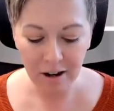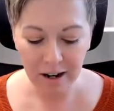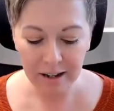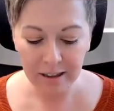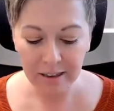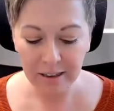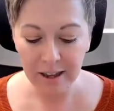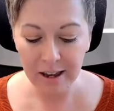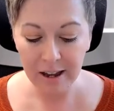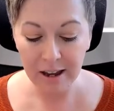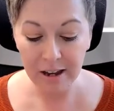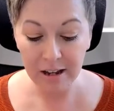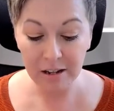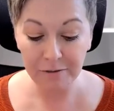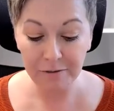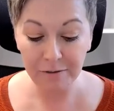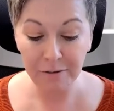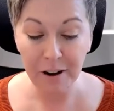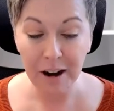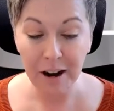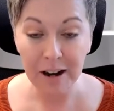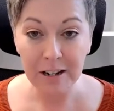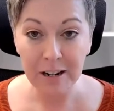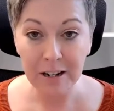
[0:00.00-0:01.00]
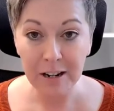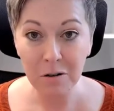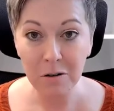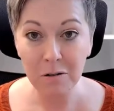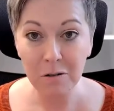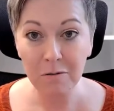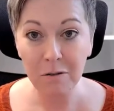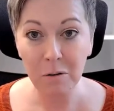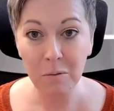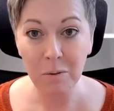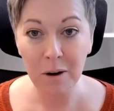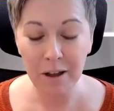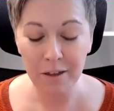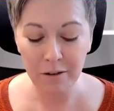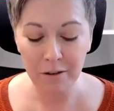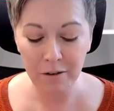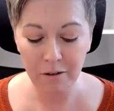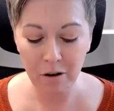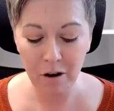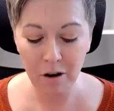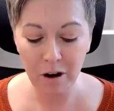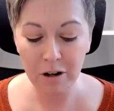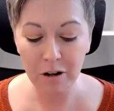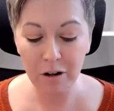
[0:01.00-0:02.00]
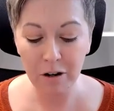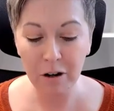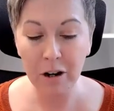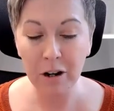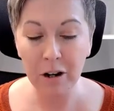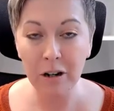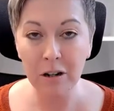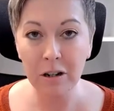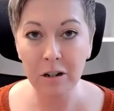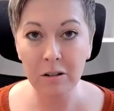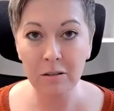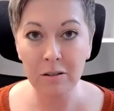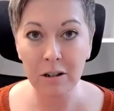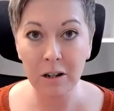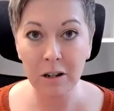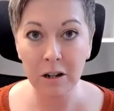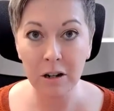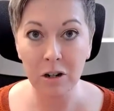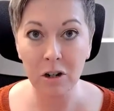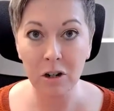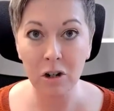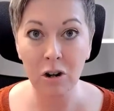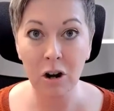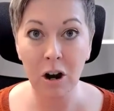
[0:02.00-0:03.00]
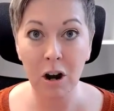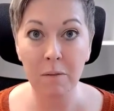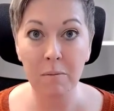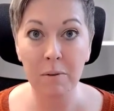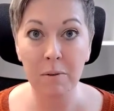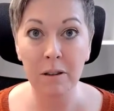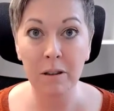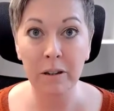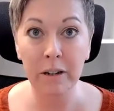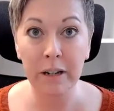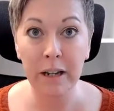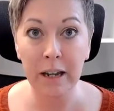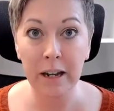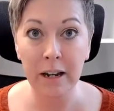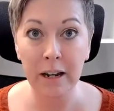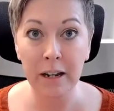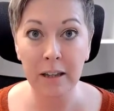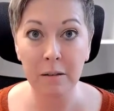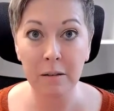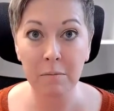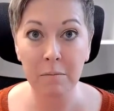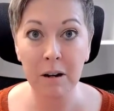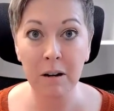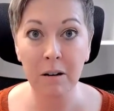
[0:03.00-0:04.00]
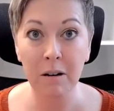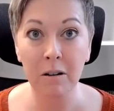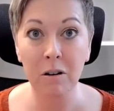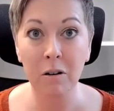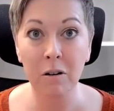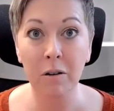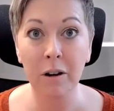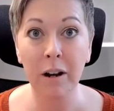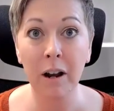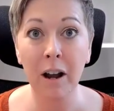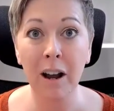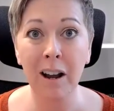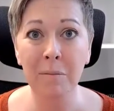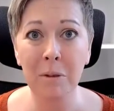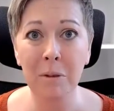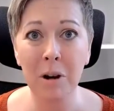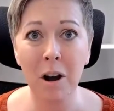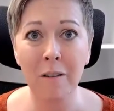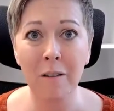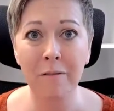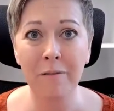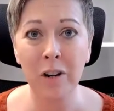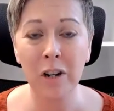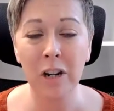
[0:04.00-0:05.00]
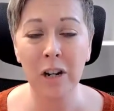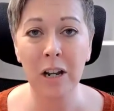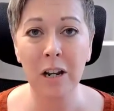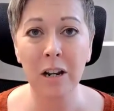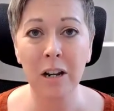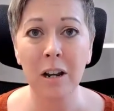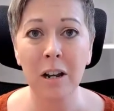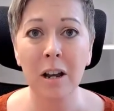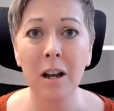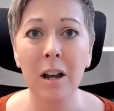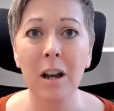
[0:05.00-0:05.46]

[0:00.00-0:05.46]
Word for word: like this, fretting over whether or not you're going to do a good job and looking in the mirror, going, I'm confident,